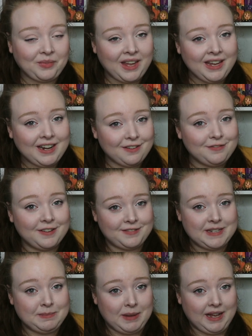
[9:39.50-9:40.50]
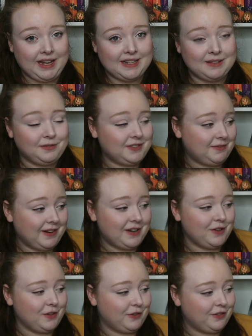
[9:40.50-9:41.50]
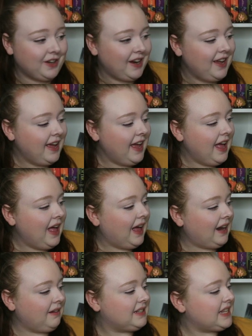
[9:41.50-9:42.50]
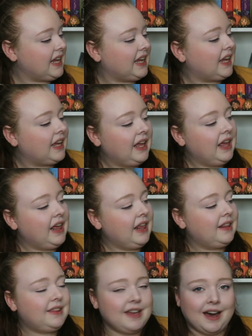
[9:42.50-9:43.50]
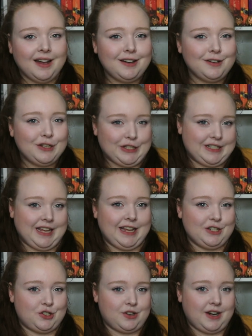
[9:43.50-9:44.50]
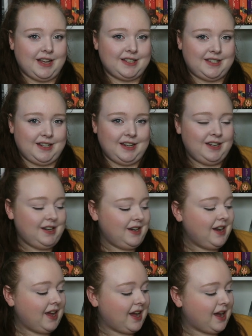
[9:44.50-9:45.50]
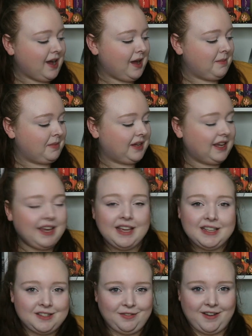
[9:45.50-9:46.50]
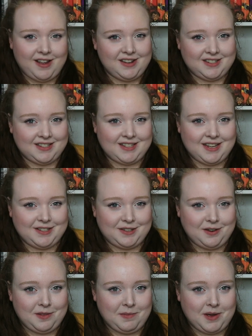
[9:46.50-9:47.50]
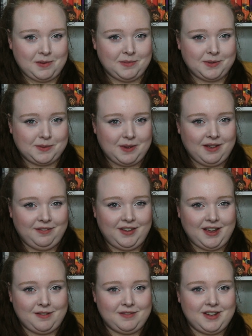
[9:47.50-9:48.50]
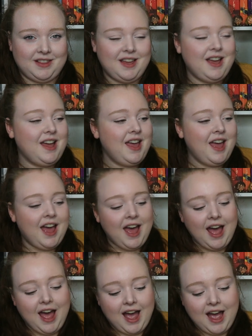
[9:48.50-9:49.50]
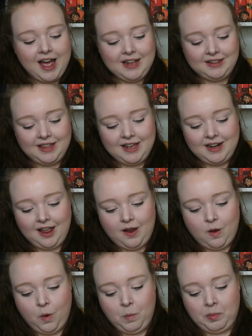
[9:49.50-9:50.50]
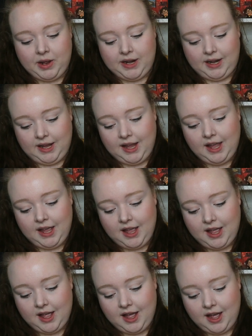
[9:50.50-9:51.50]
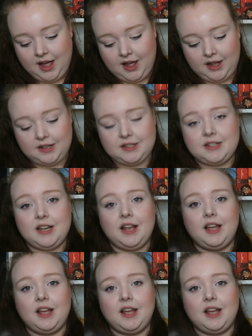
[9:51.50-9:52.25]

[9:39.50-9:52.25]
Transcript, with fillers: It had 50p, it was written all over it, and I was like, that looks interesting. Case files, it says down the bottom as well if you can't read that. And then I opened it, and